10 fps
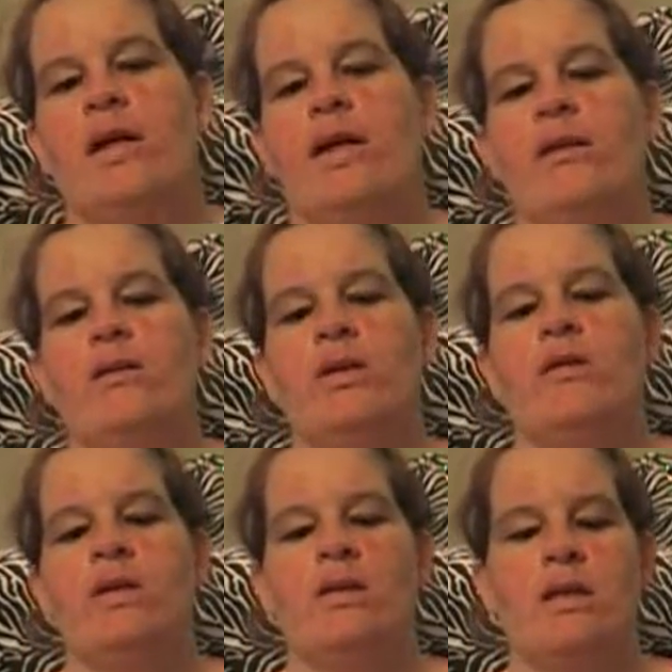I like little
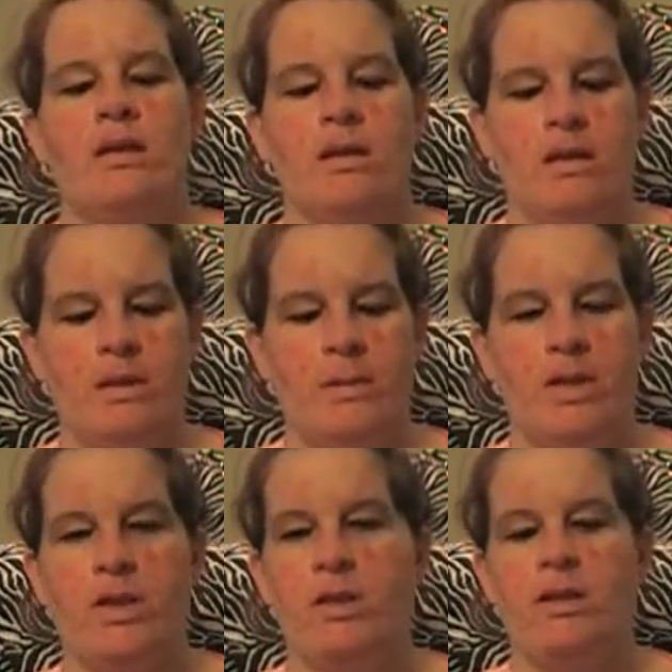cute things like this,
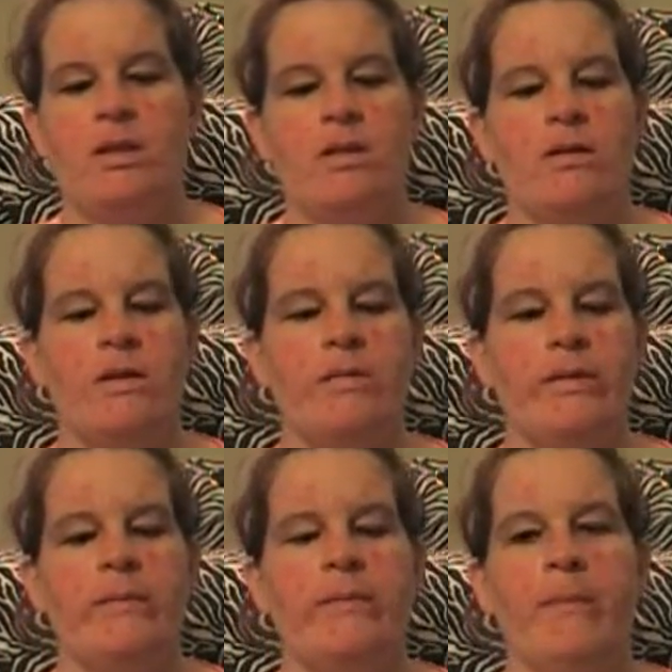especially since they're
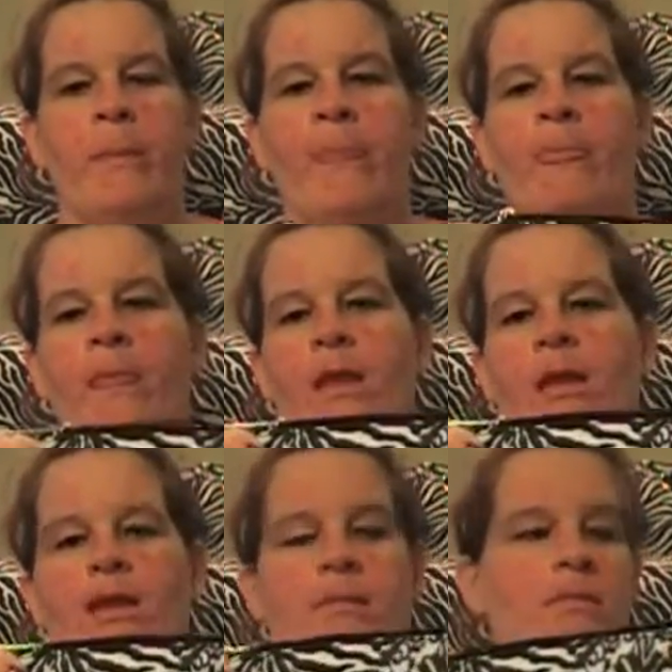zebra.
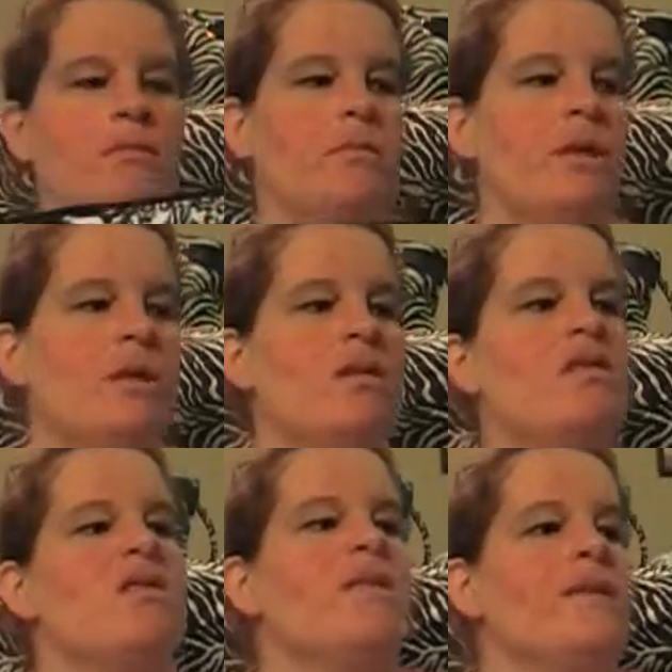Um,
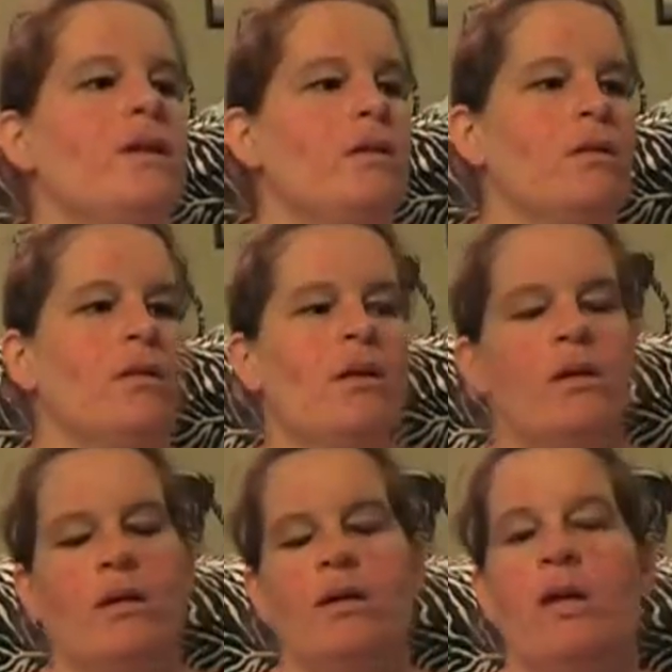stuff it.
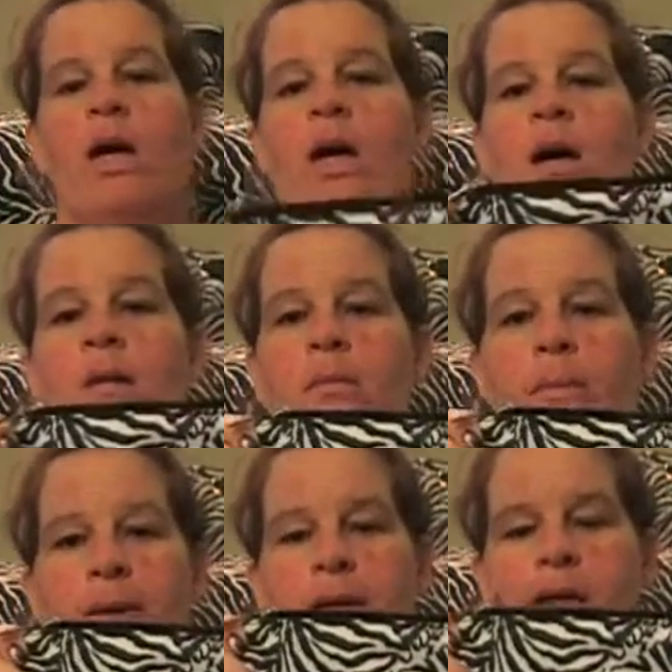
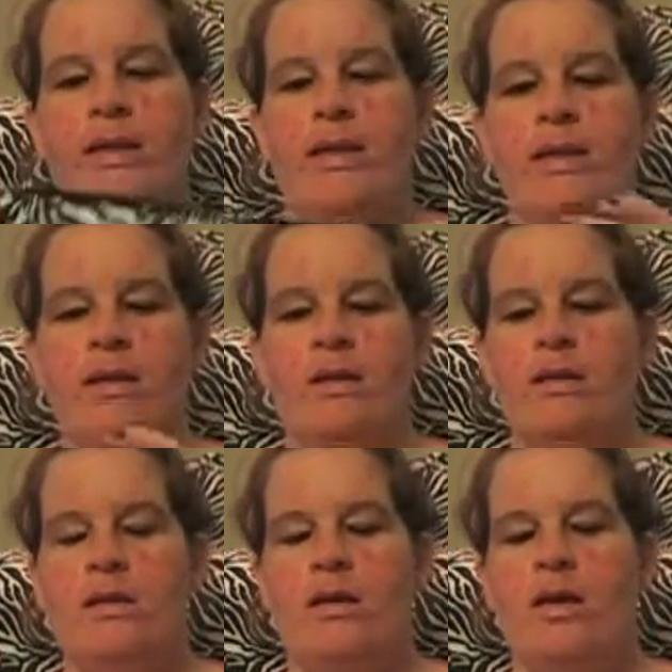But I did get
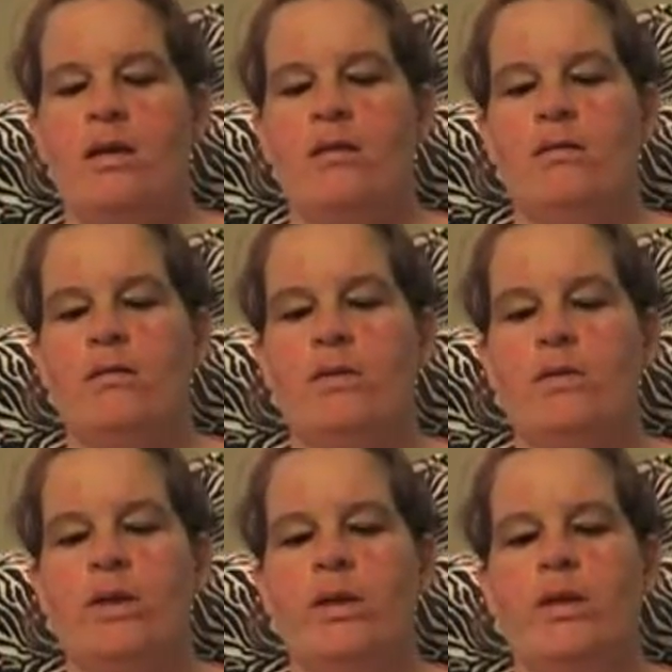this today. It's
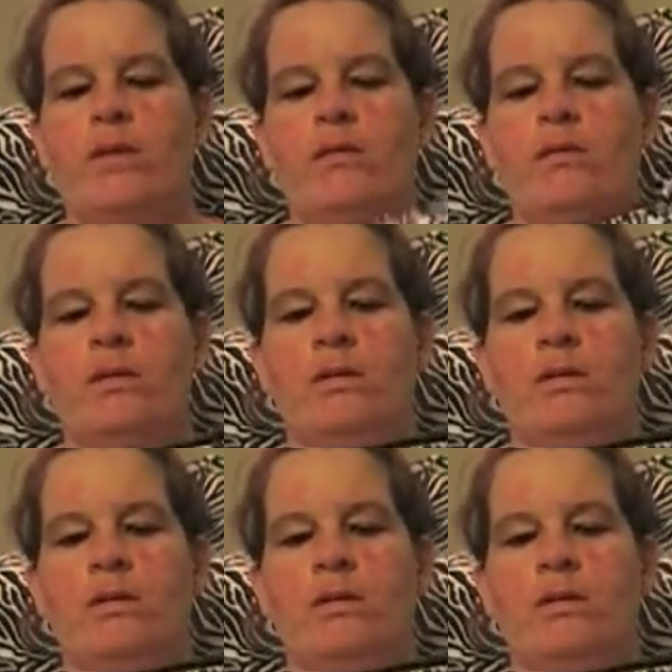really cute.